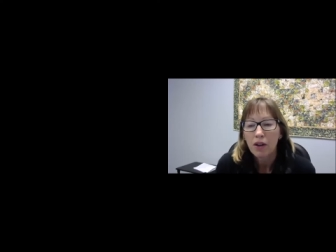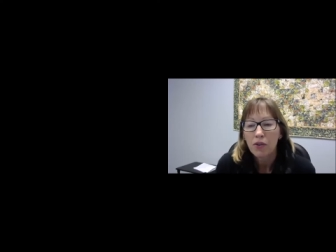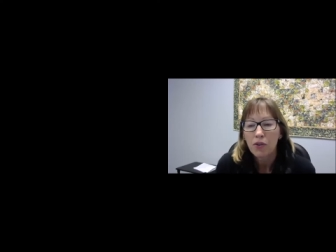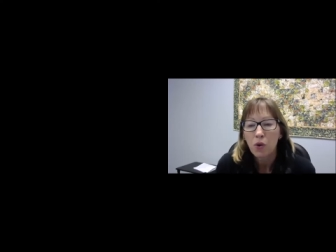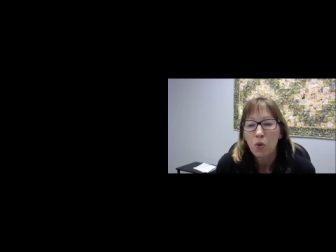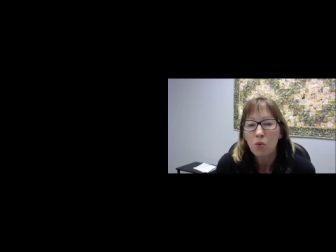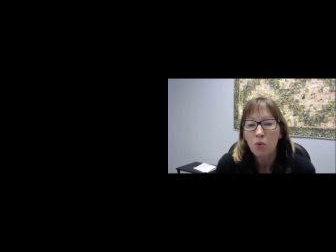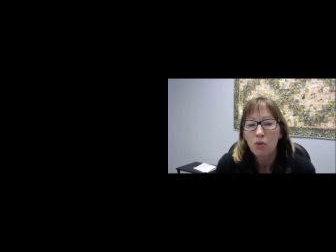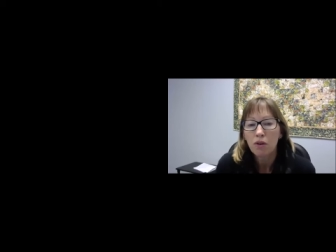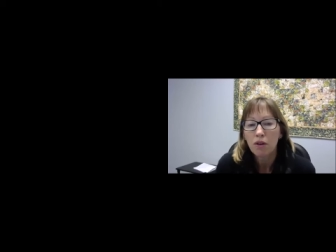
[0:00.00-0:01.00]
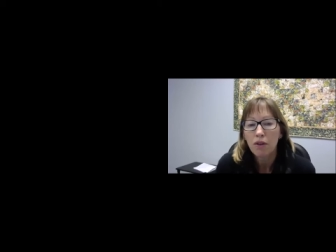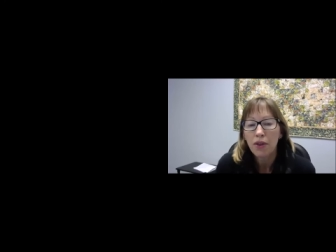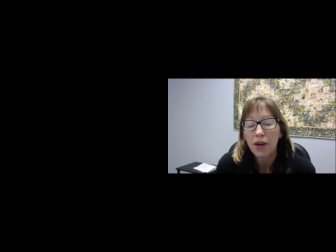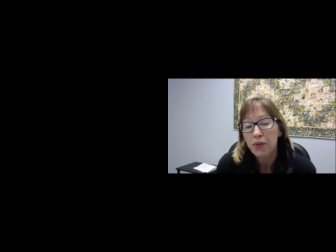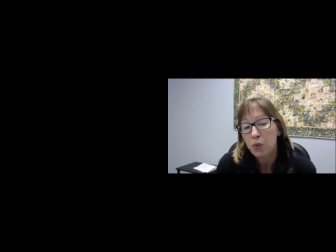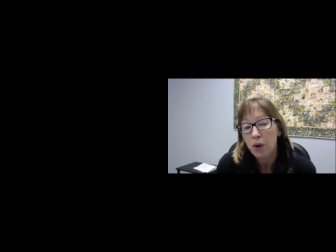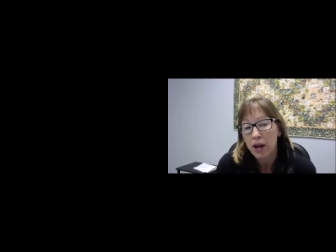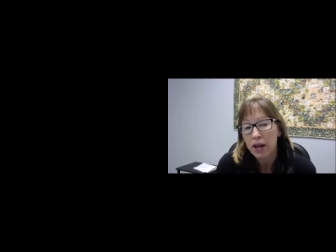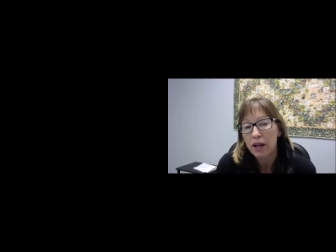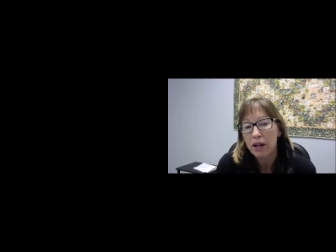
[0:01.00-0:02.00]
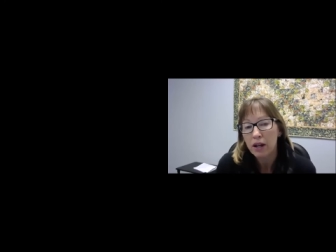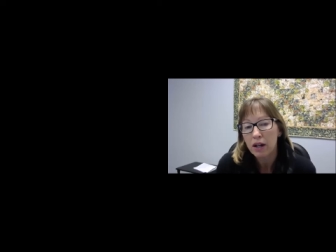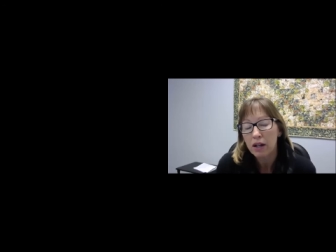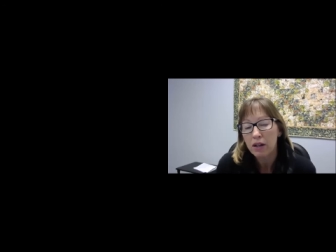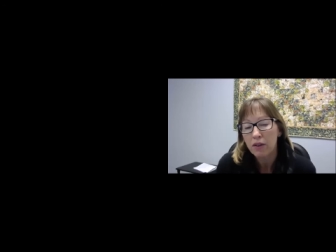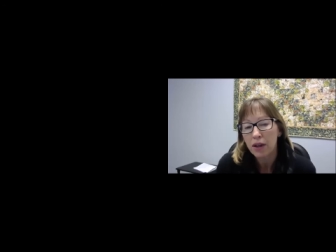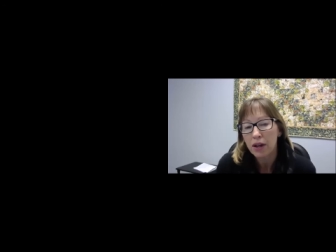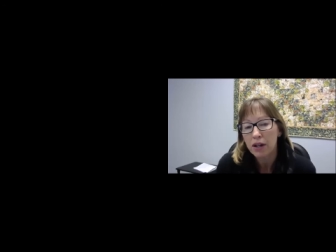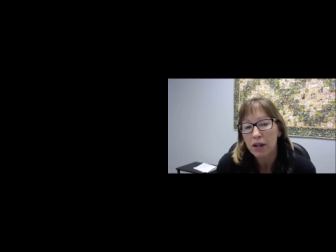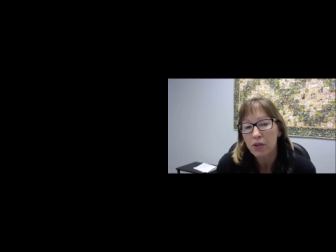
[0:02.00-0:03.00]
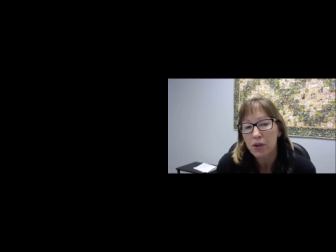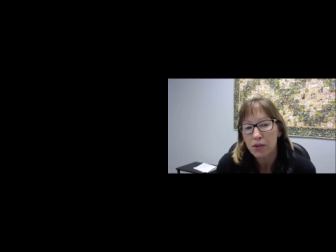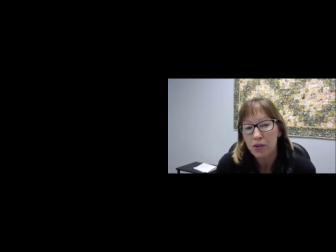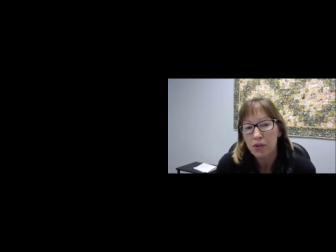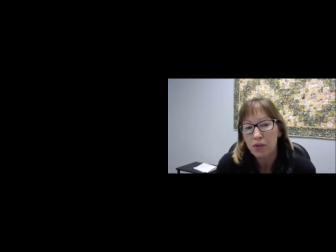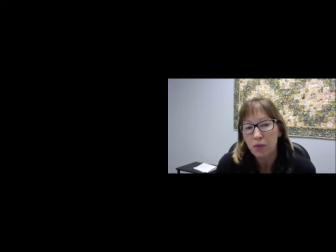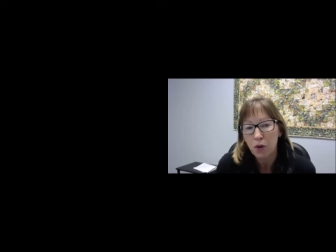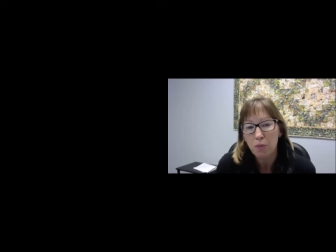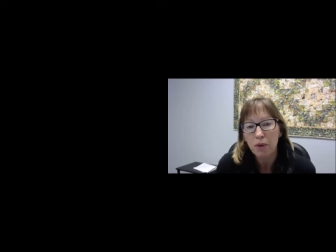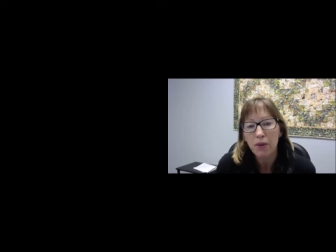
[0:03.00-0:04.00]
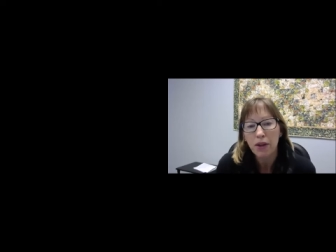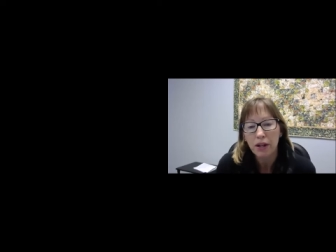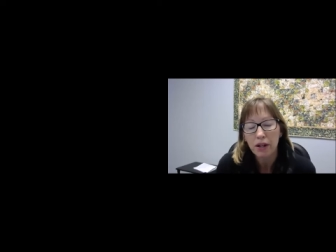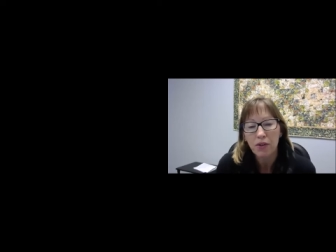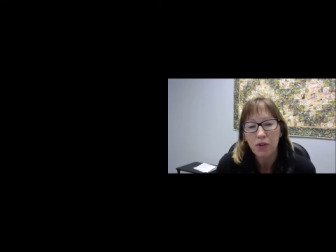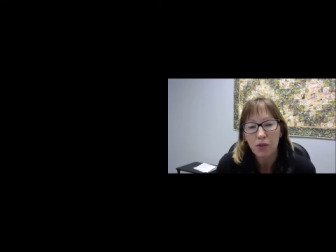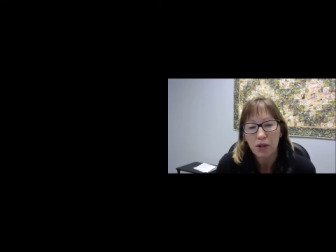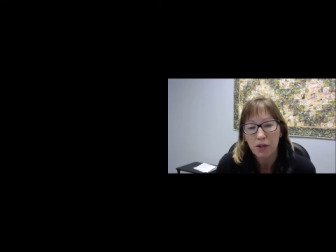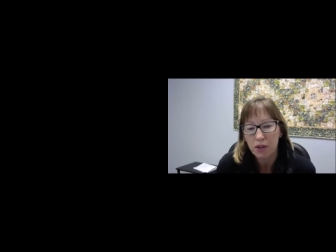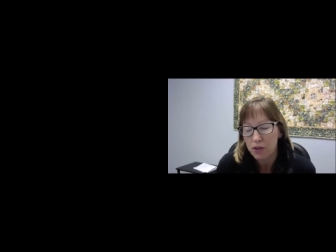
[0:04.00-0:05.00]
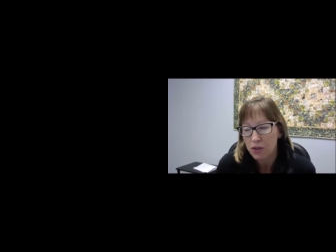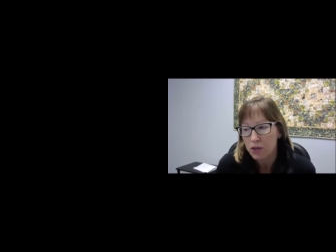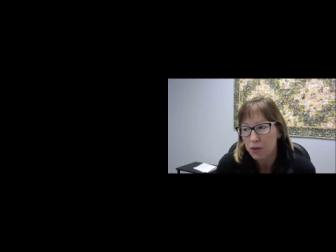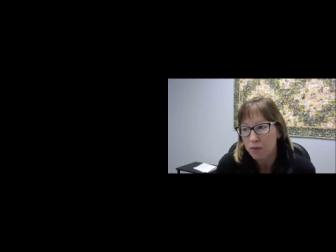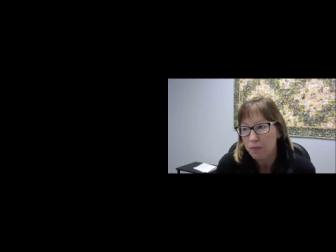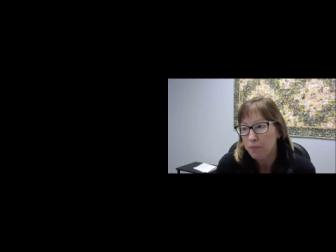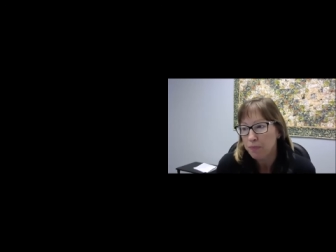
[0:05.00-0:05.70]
So that's a way that addresses FERPA, that it is addressed to the student.